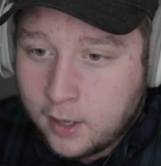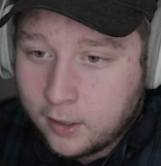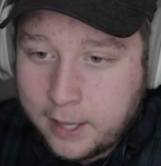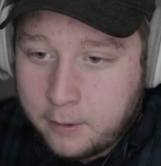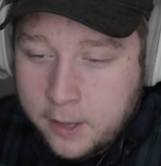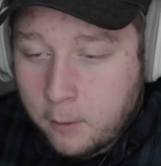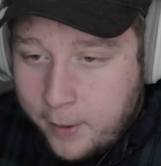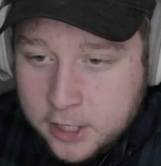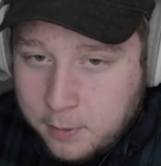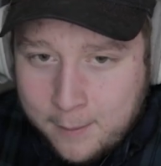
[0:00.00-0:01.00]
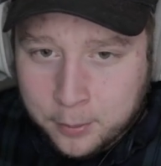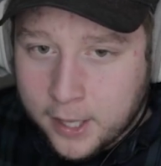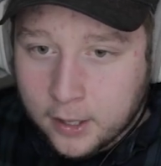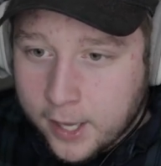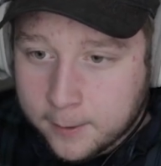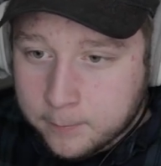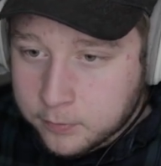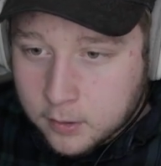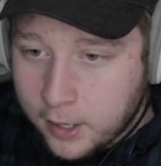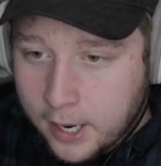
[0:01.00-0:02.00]
in their basement and play like.
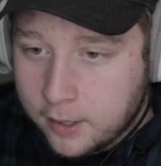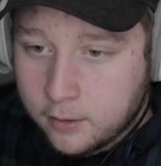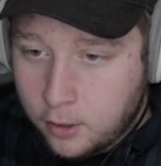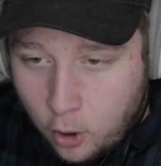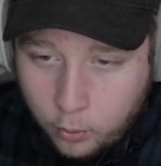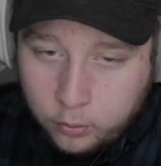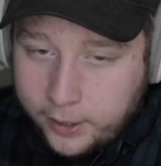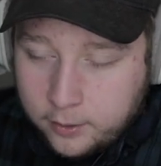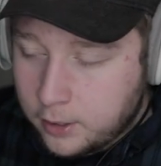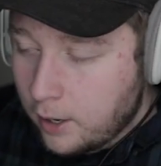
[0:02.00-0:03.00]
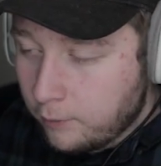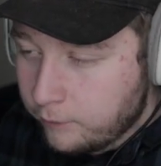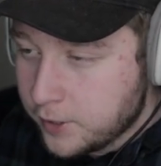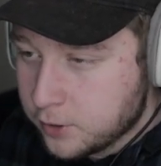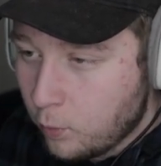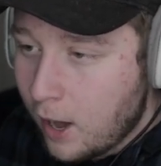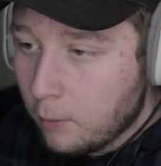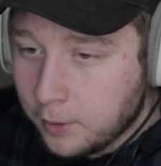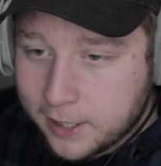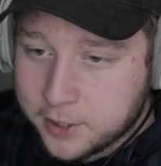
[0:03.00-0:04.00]
And no, like not offense to WoW,
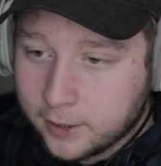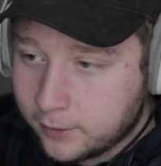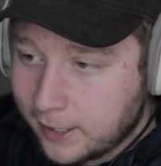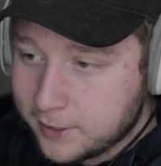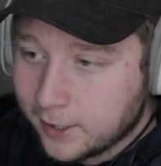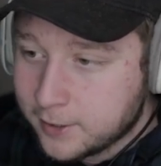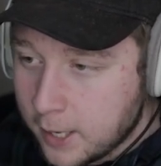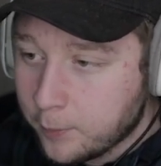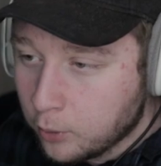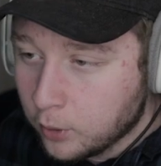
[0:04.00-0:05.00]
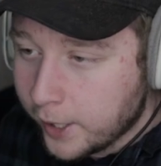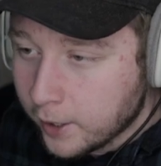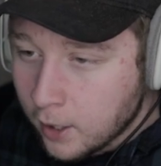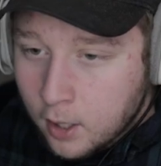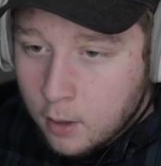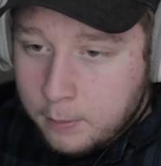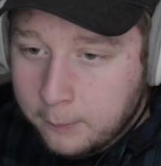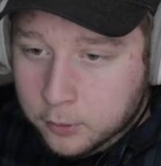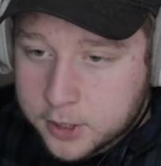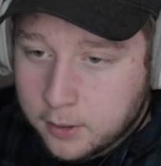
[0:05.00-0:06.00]
but that's like a typical like
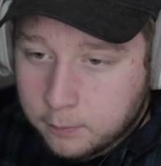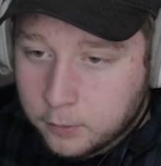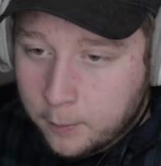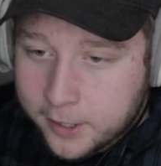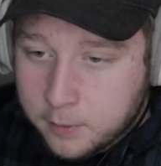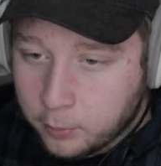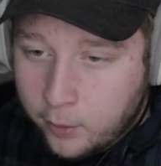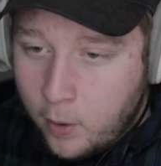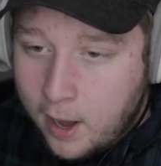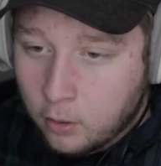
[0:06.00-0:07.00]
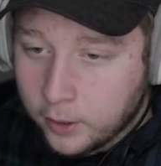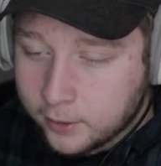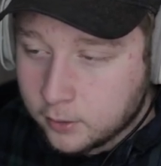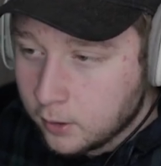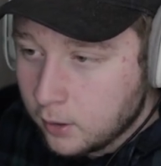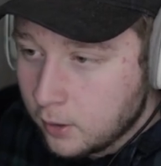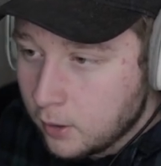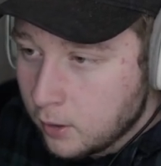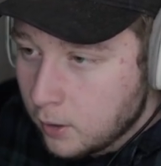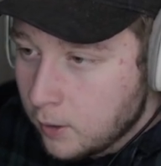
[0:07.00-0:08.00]
people sit in their basement and play WoW. When you say
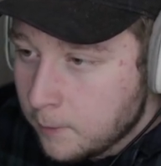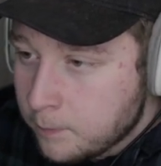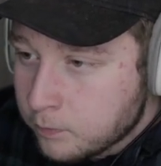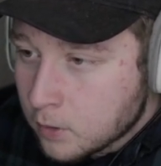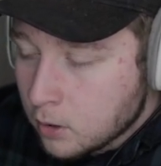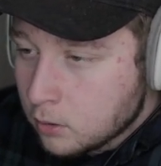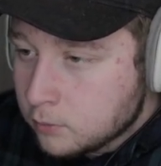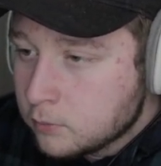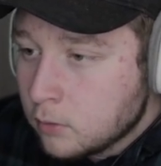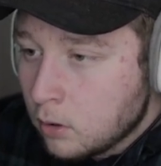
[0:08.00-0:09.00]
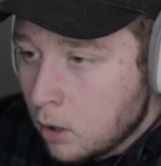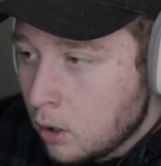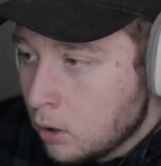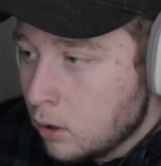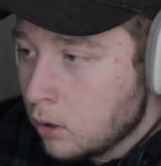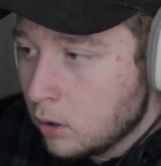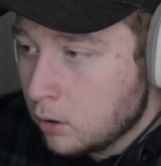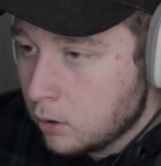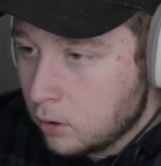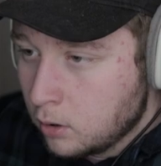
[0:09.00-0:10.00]
esports, the people that don't agree with it are the
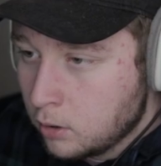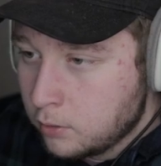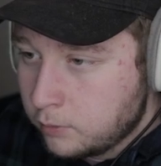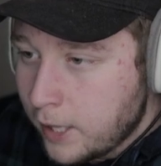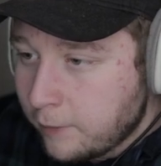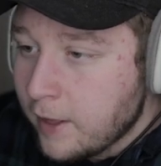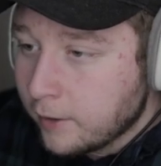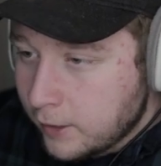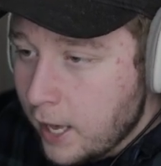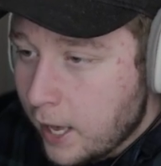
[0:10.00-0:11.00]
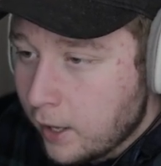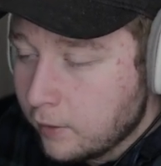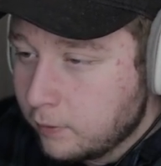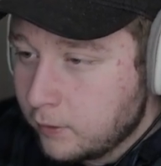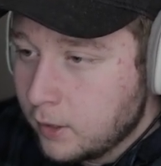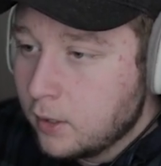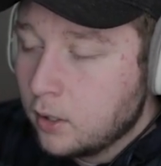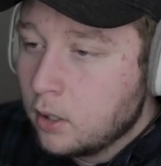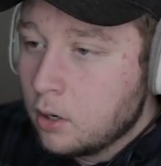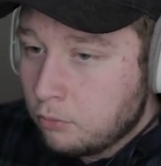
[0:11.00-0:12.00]
people that think, oh, he's the kid
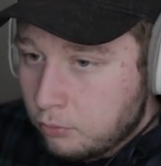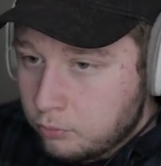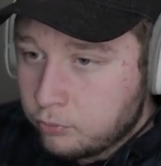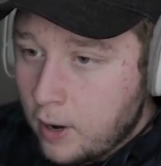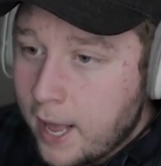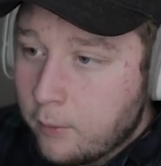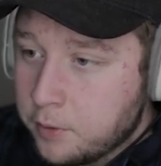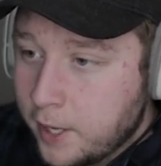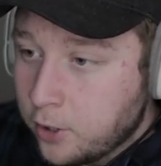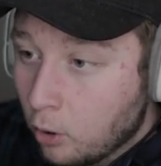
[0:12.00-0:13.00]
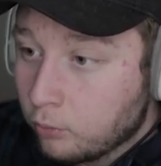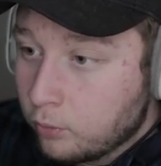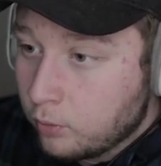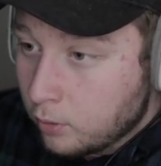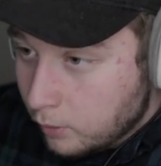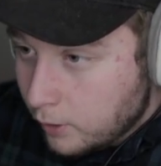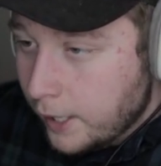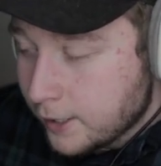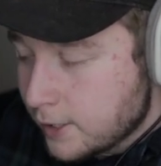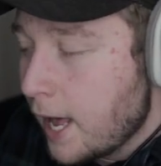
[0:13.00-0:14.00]
sitting in his mom's basement, 25 years old,
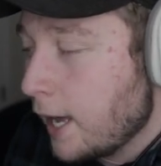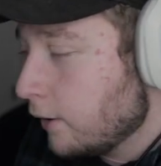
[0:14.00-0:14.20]
gaming and